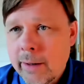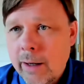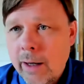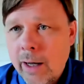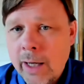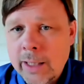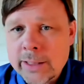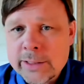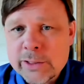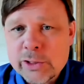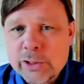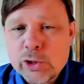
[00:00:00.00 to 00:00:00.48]

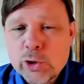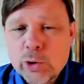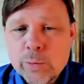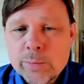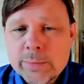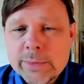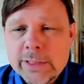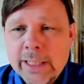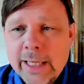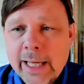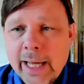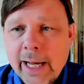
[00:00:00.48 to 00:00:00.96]
Zoom
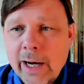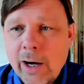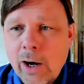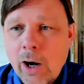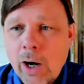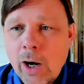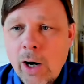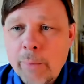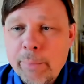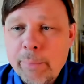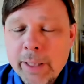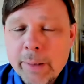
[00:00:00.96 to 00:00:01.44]
today
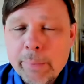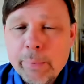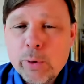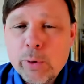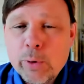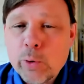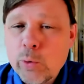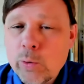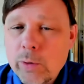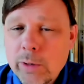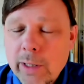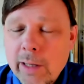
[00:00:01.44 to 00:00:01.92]
are people
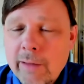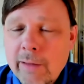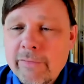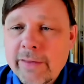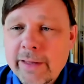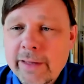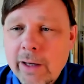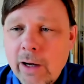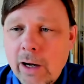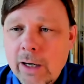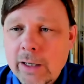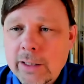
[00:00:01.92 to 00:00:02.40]
who love the
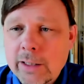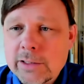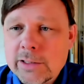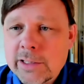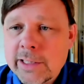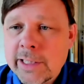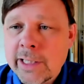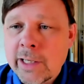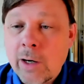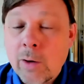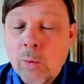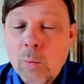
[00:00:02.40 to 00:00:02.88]
arts
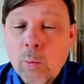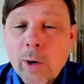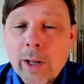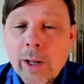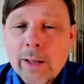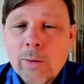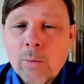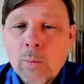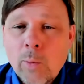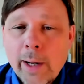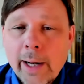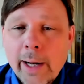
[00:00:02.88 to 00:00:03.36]
and are well
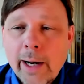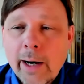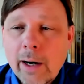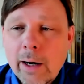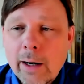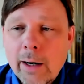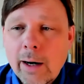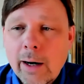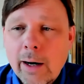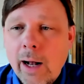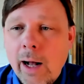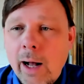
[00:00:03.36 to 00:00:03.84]

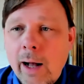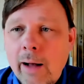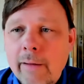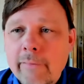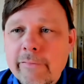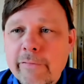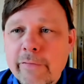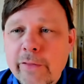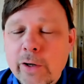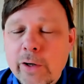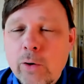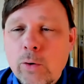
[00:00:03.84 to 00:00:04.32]
aware of
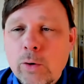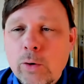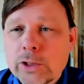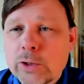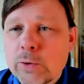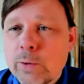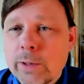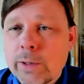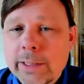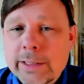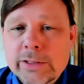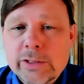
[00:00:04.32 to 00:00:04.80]
the
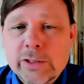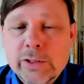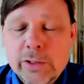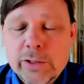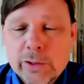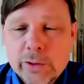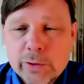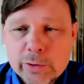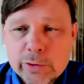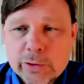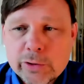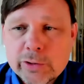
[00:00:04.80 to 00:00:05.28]
cultural
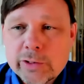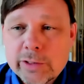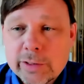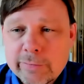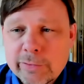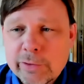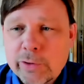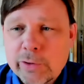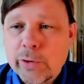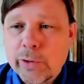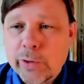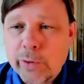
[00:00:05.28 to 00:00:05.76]
institutions of
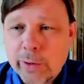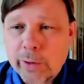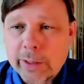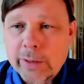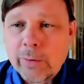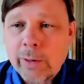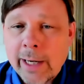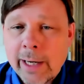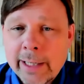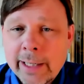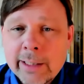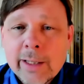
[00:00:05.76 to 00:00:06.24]
New York,
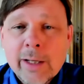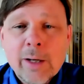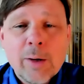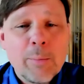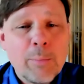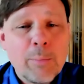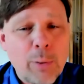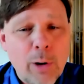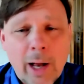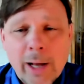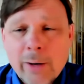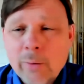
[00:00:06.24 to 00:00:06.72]
right?
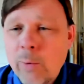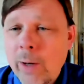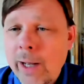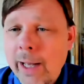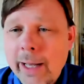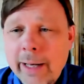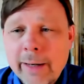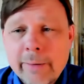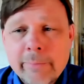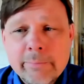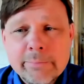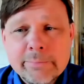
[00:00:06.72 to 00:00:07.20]

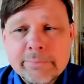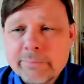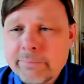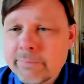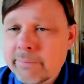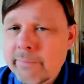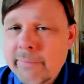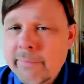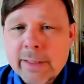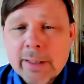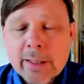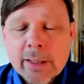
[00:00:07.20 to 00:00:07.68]
Broadway,
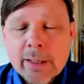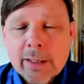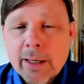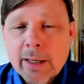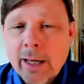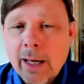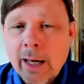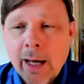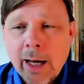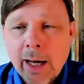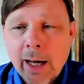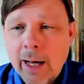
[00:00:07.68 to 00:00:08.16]

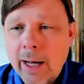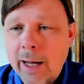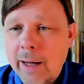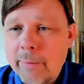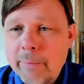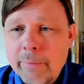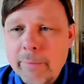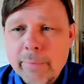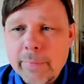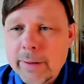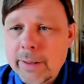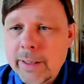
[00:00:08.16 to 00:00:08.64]

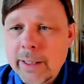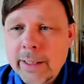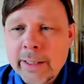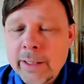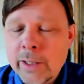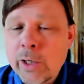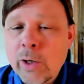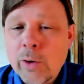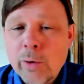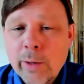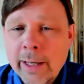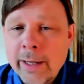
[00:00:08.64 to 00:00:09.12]
and
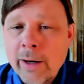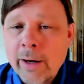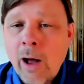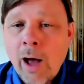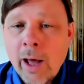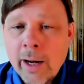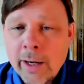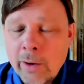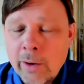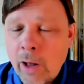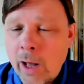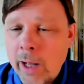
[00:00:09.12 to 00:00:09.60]

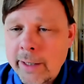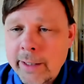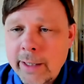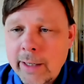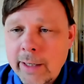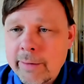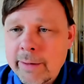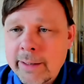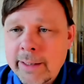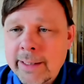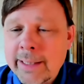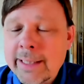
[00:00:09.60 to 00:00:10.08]
on,
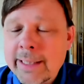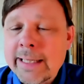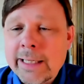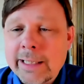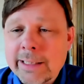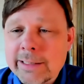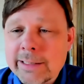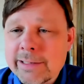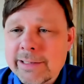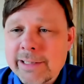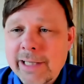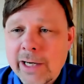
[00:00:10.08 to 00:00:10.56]
the
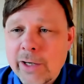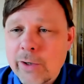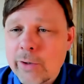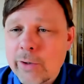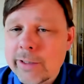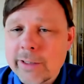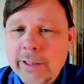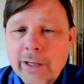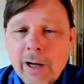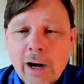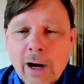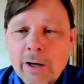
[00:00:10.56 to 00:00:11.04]
Lincoln Center
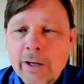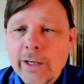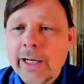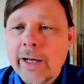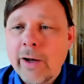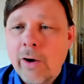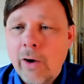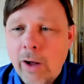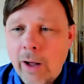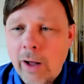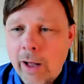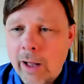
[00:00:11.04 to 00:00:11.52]
and Carnegie
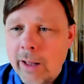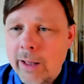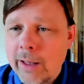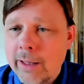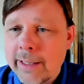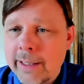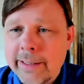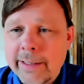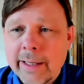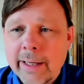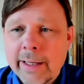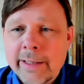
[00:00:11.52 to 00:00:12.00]
Hall
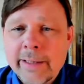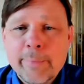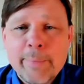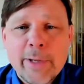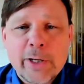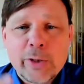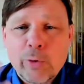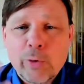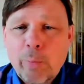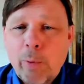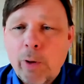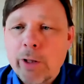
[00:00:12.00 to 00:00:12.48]
and the
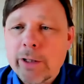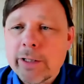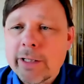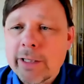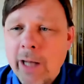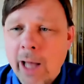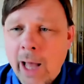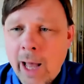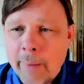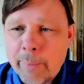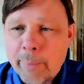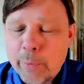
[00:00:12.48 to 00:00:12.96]
Metropolitan
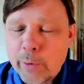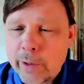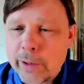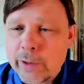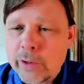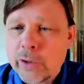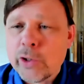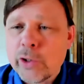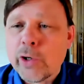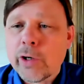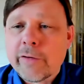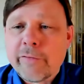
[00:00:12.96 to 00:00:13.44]
Opera and the
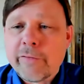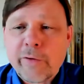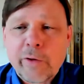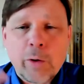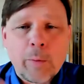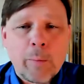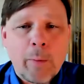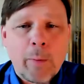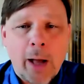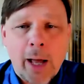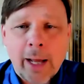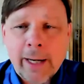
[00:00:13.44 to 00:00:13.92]
New York
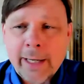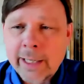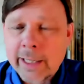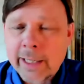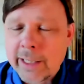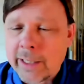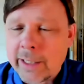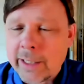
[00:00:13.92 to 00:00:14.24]
Philharmonic, and